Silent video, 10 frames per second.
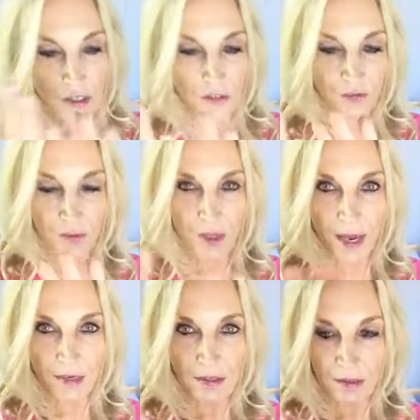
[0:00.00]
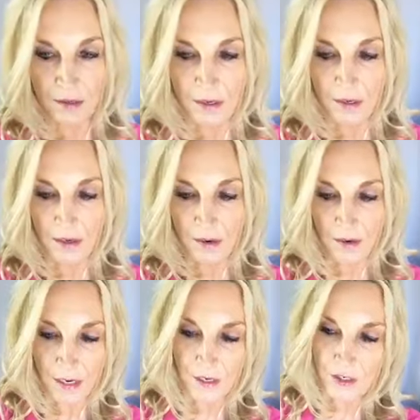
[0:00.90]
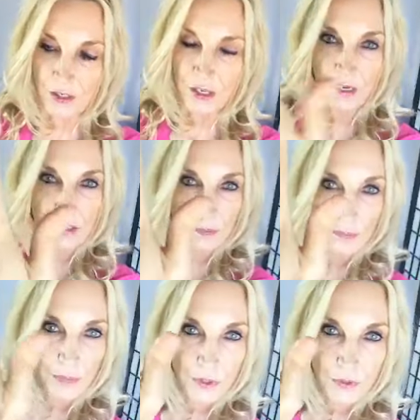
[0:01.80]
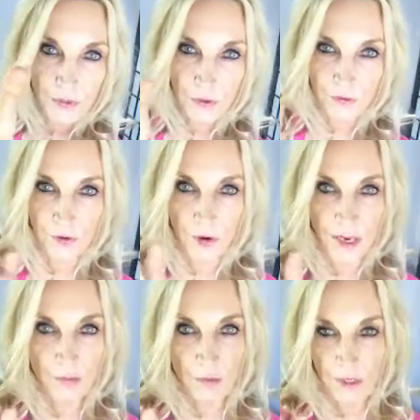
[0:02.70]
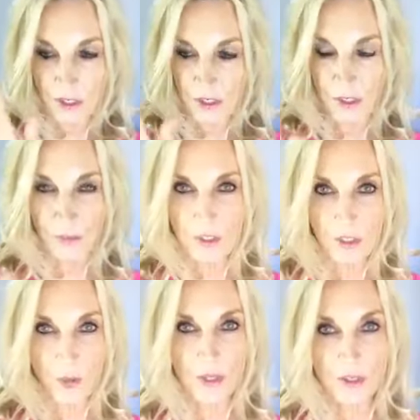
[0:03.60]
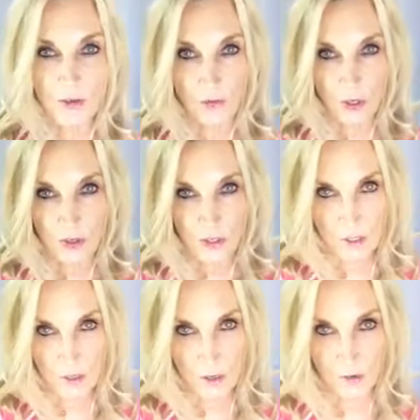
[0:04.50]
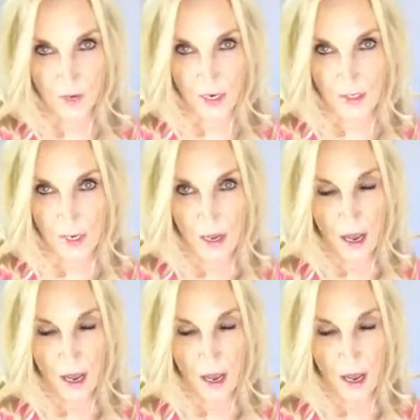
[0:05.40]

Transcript: just from that. It's just beautiful, and just think what it's going to do for your your face.